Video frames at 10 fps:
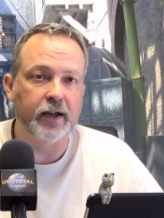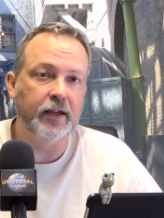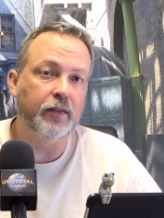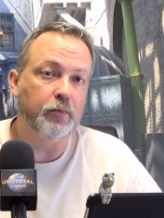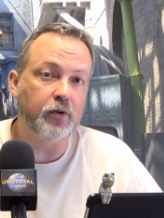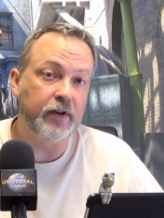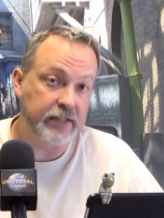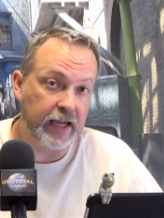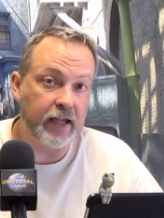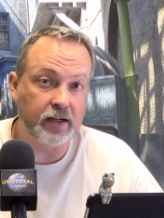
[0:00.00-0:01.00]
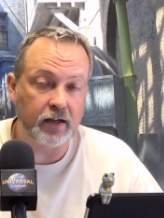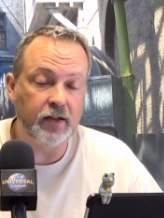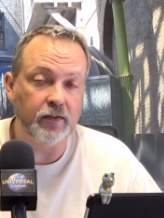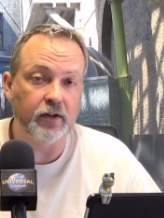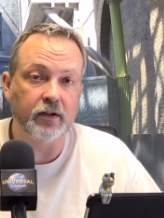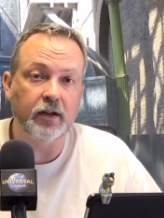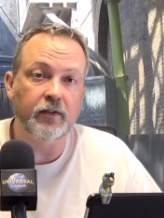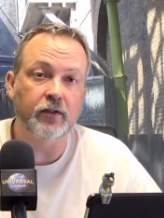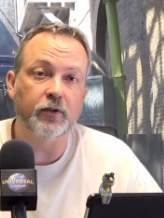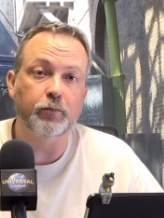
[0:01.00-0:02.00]
in the movies and in
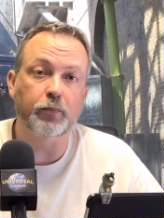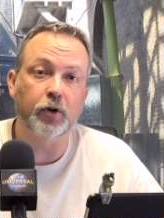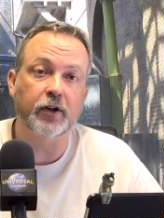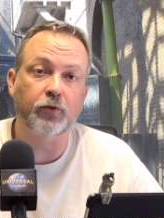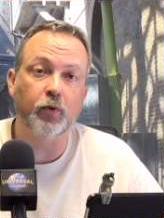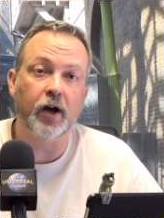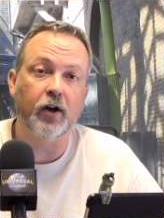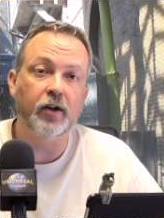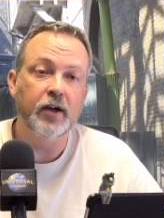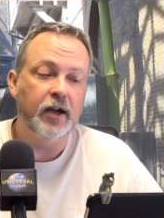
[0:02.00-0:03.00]
the book as well.